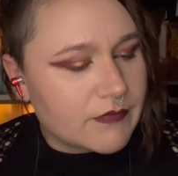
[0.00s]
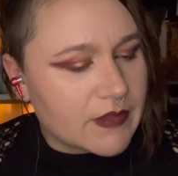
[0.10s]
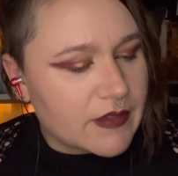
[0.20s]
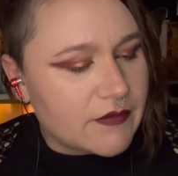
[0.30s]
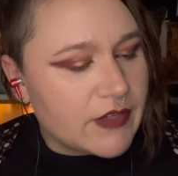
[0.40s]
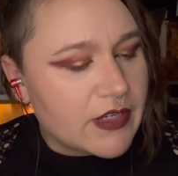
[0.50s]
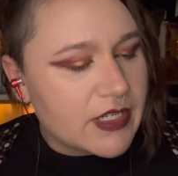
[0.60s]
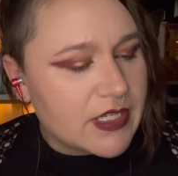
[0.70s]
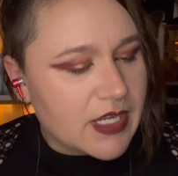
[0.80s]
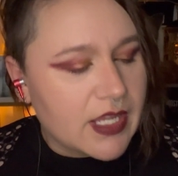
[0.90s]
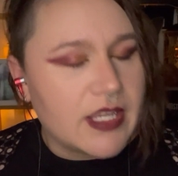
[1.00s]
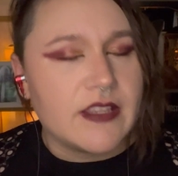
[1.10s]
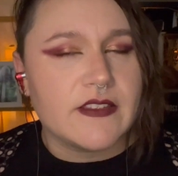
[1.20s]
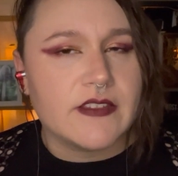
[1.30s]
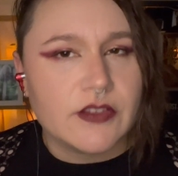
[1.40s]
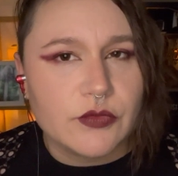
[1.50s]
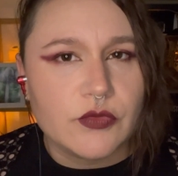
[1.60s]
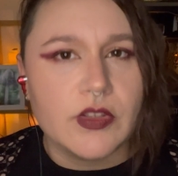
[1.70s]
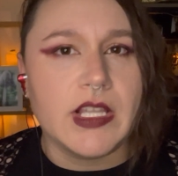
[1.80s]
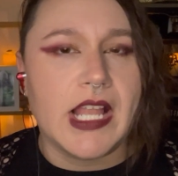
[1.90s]
It's a very nice,
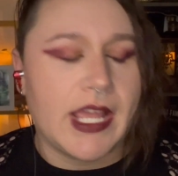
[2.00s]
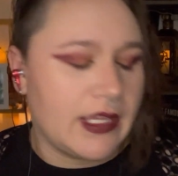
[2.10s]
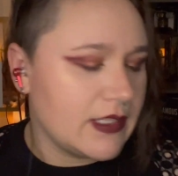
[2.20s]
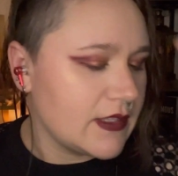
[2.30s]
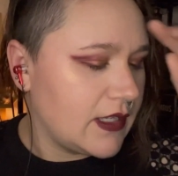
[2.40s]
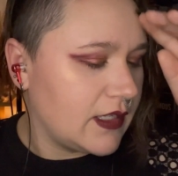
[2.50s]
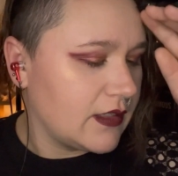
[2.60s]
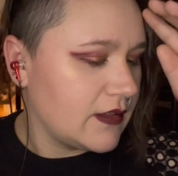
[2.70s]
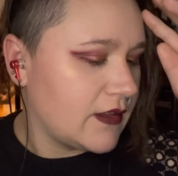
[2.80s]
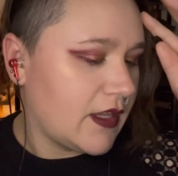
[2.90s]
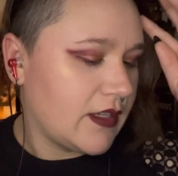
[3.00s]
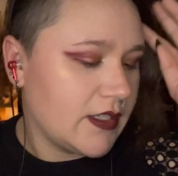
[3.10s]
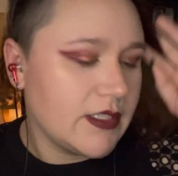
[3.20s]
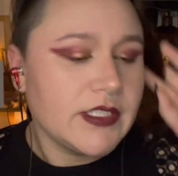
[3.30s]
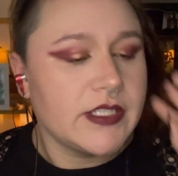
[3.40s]
relaxing scent.